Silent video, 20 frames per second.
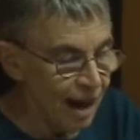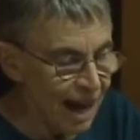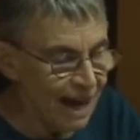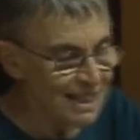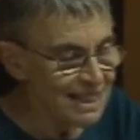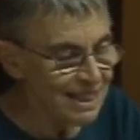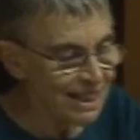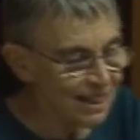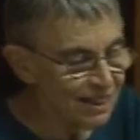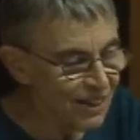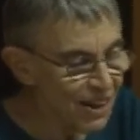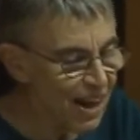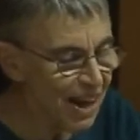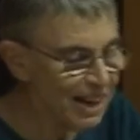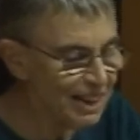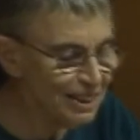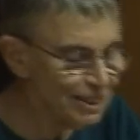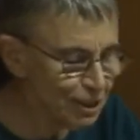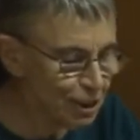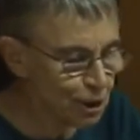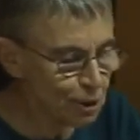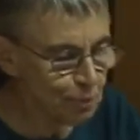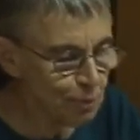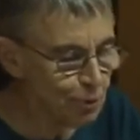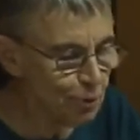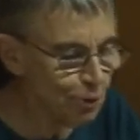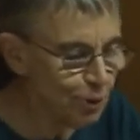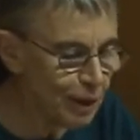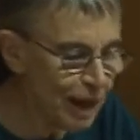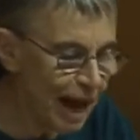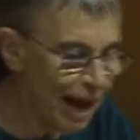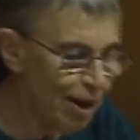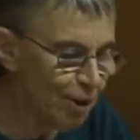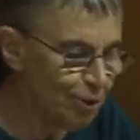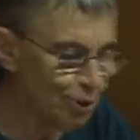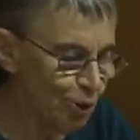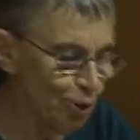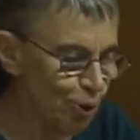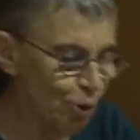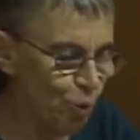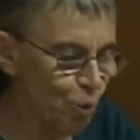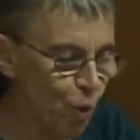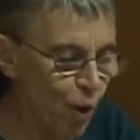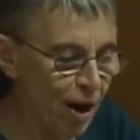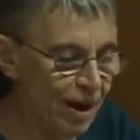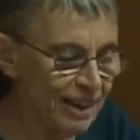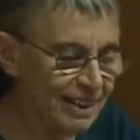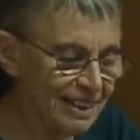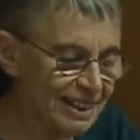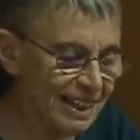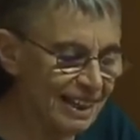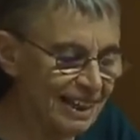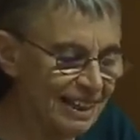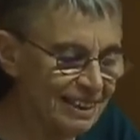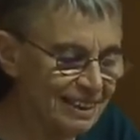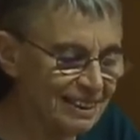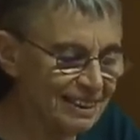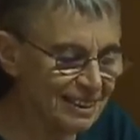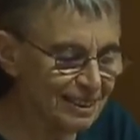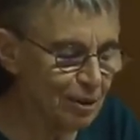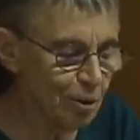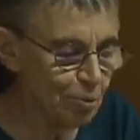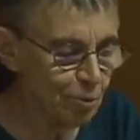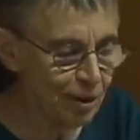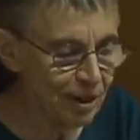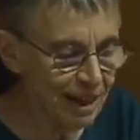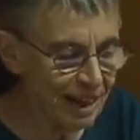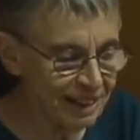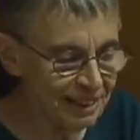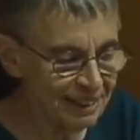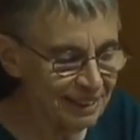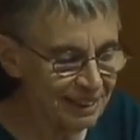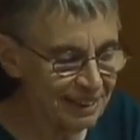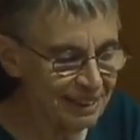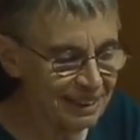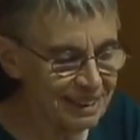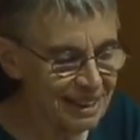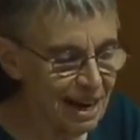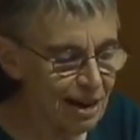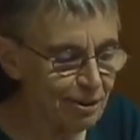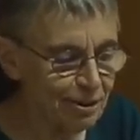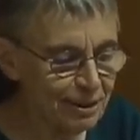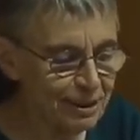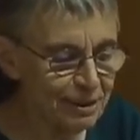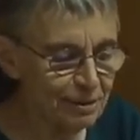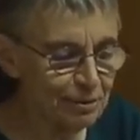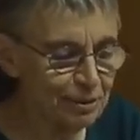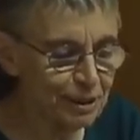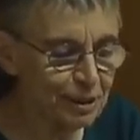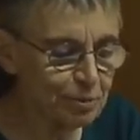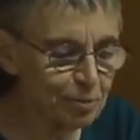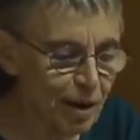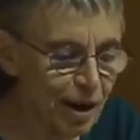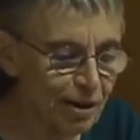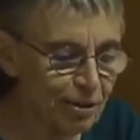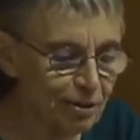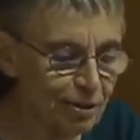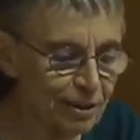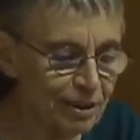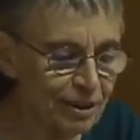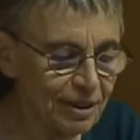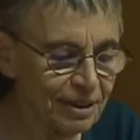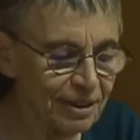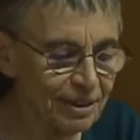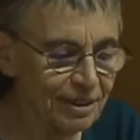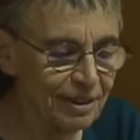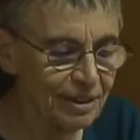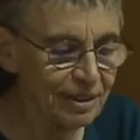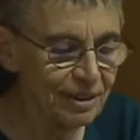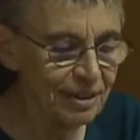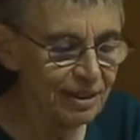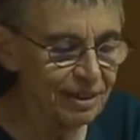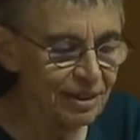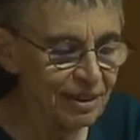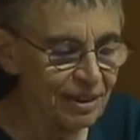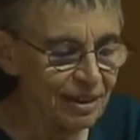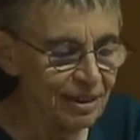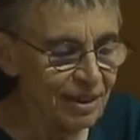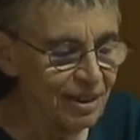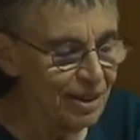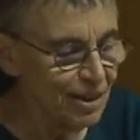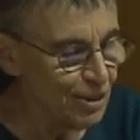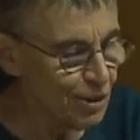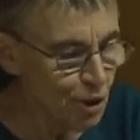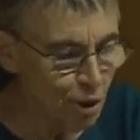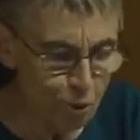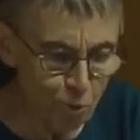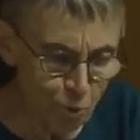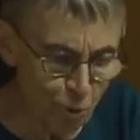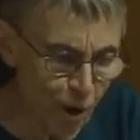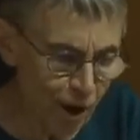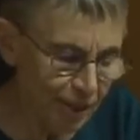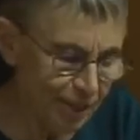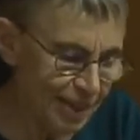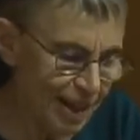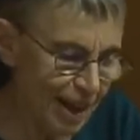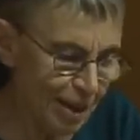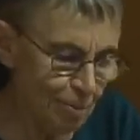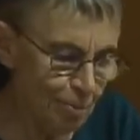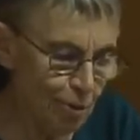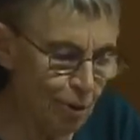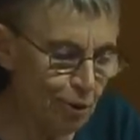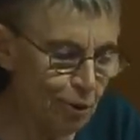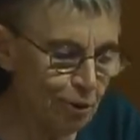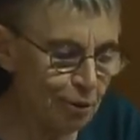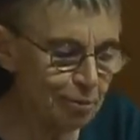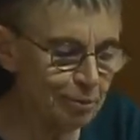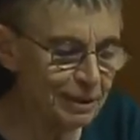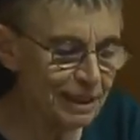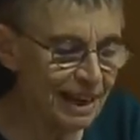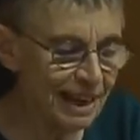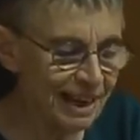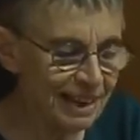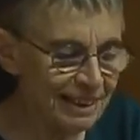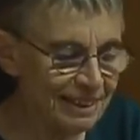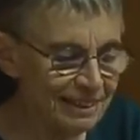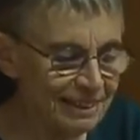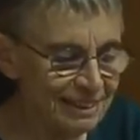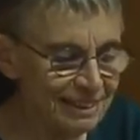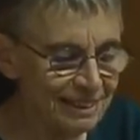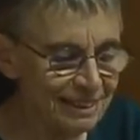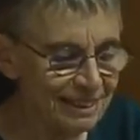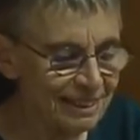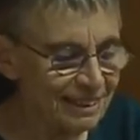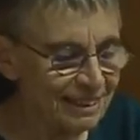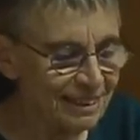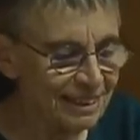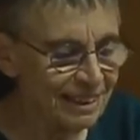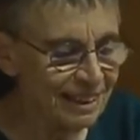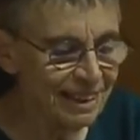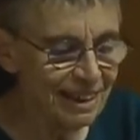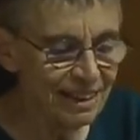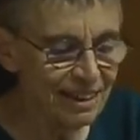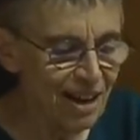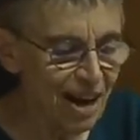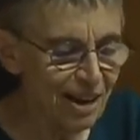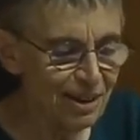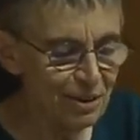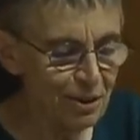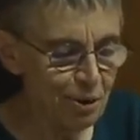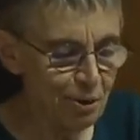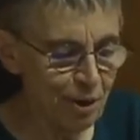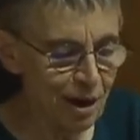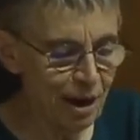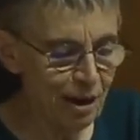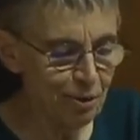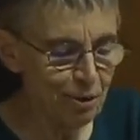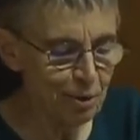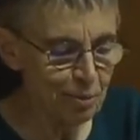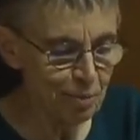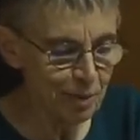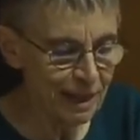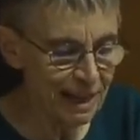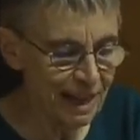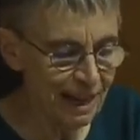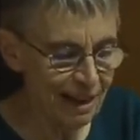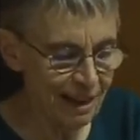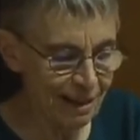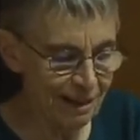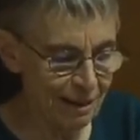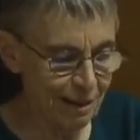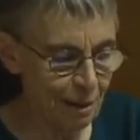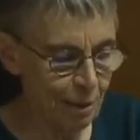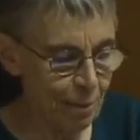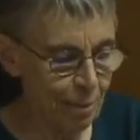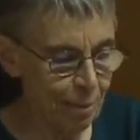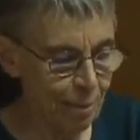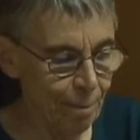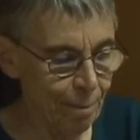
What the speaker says: I decline to spool out or wind in someone else's narrative spiral. Don't want that poem to end, cannot know how it began.